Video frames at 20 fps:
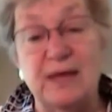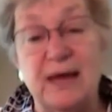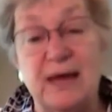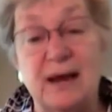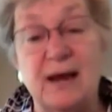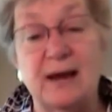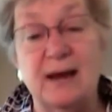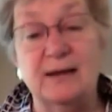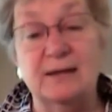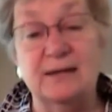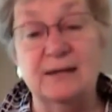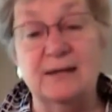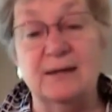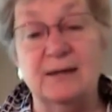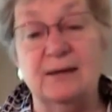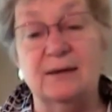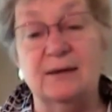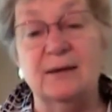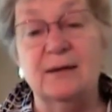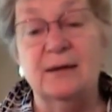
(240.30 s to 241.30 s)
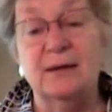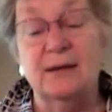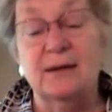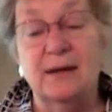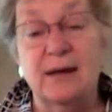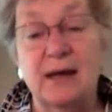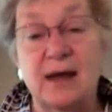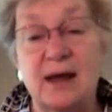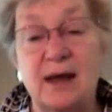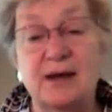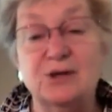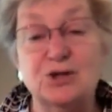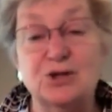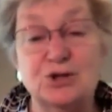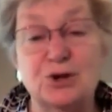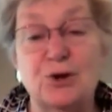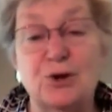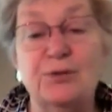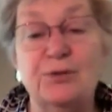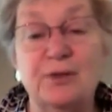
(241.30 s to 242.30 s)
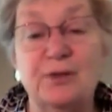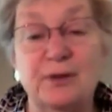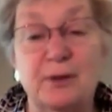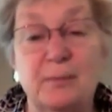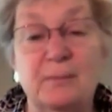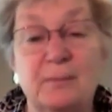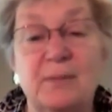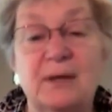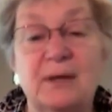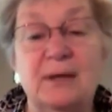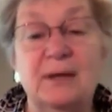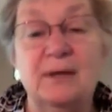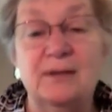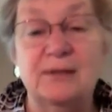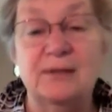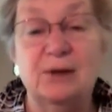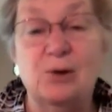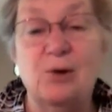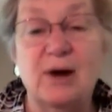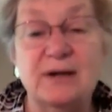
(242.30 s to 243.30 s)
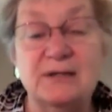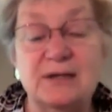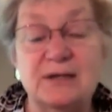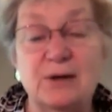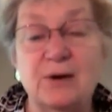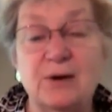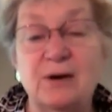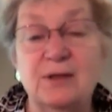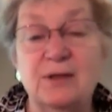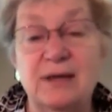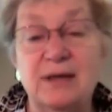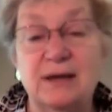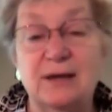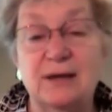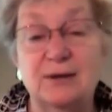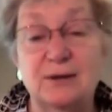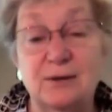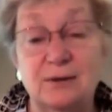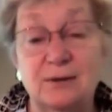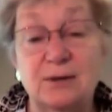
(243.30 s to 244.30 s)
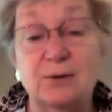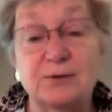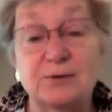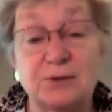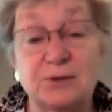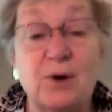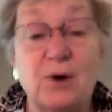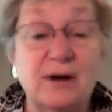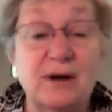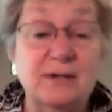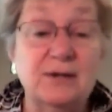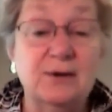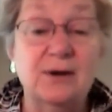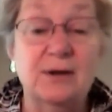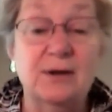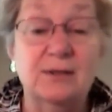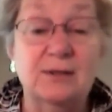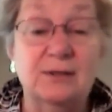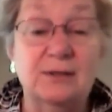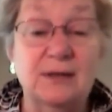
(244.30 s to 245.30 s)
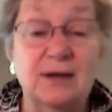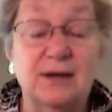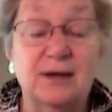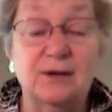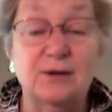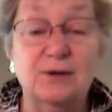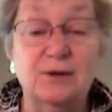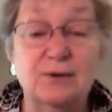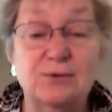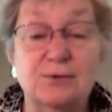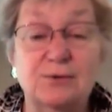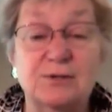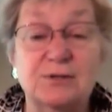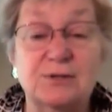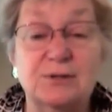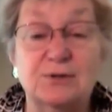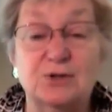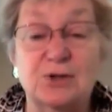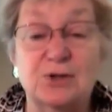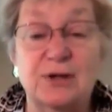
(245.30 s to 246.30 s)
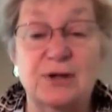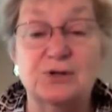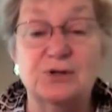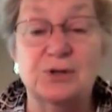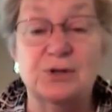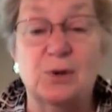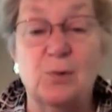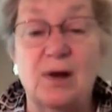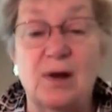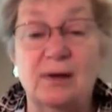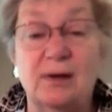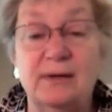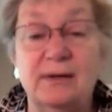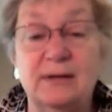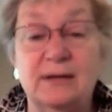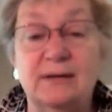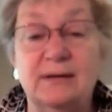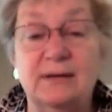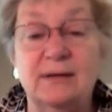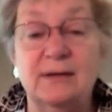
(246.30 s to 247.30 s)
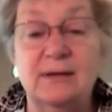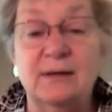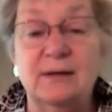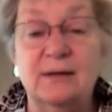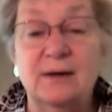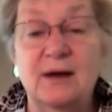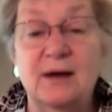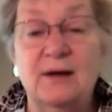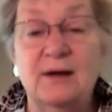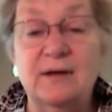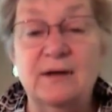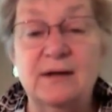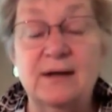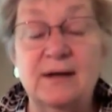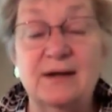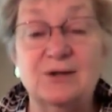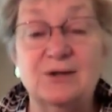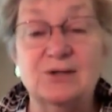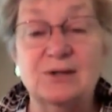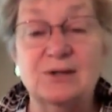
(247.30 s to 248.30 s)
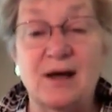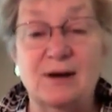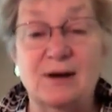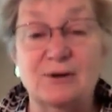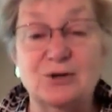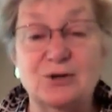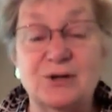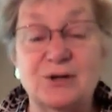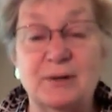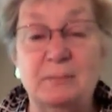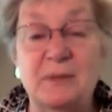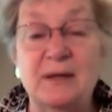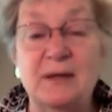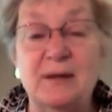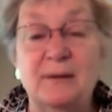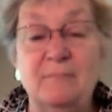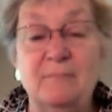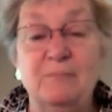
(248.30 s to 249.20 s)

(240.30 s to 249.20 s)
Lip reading: that idea and I show them the criteria those criteria that they can use to judge the quality of engaged scholarship,